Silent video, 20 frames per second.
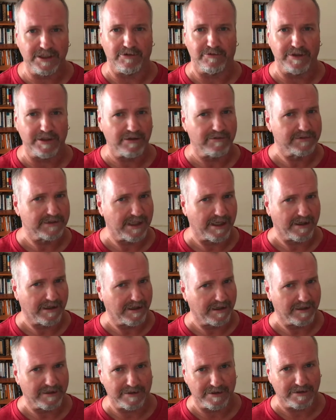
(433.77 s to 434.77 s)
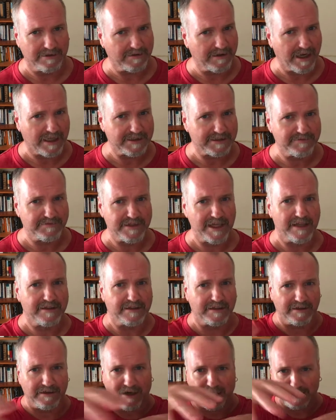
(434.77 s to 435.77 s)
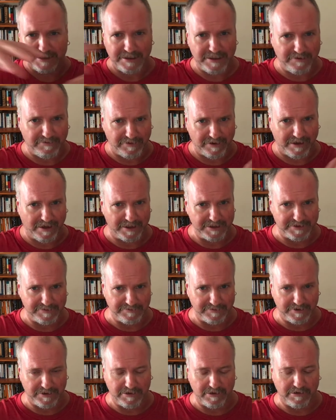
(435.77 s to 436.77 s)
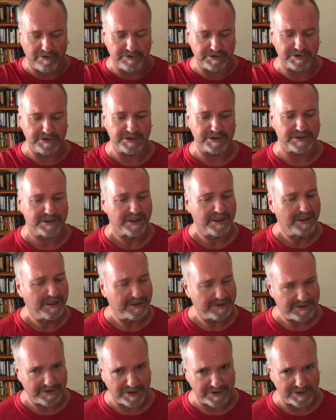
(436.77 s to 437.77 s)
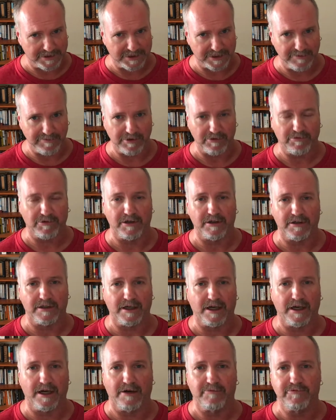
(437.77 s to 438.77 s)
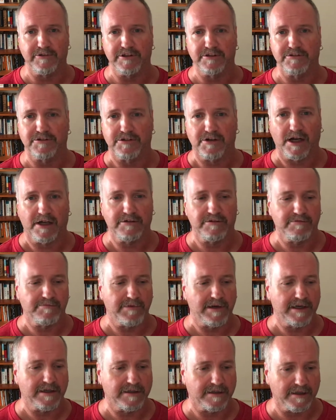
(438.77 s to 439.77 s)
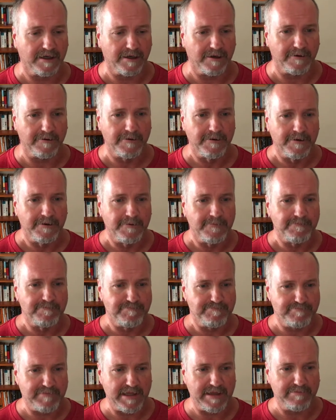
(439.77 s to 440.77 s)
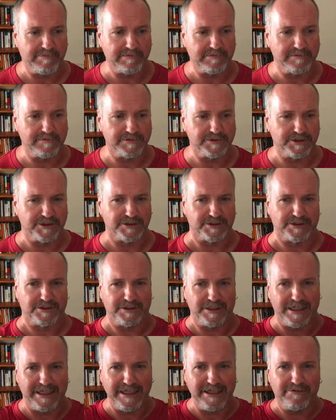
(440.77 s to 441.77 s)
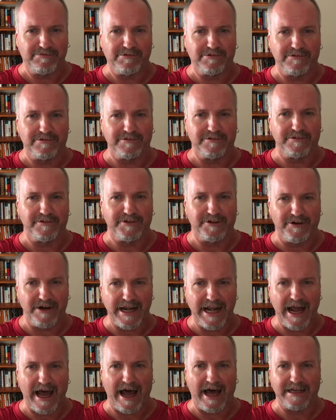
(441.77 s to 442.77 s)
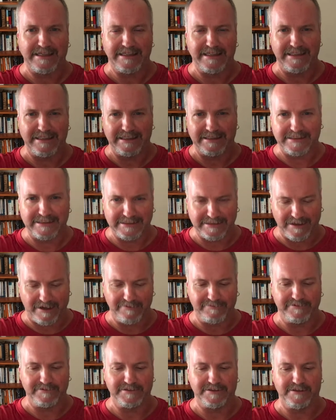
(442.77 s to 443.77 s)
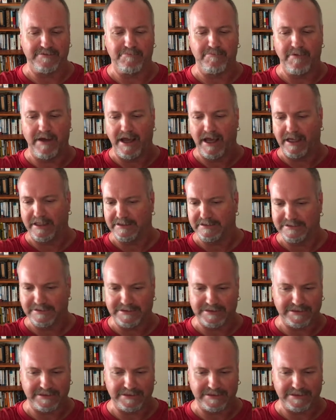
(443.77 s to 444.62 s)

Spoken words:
goes on and on. Lots of death and lots of different kinds of cultures. Doesn't seem to work. When you try to make people just equal, they're not, and it stifles them, and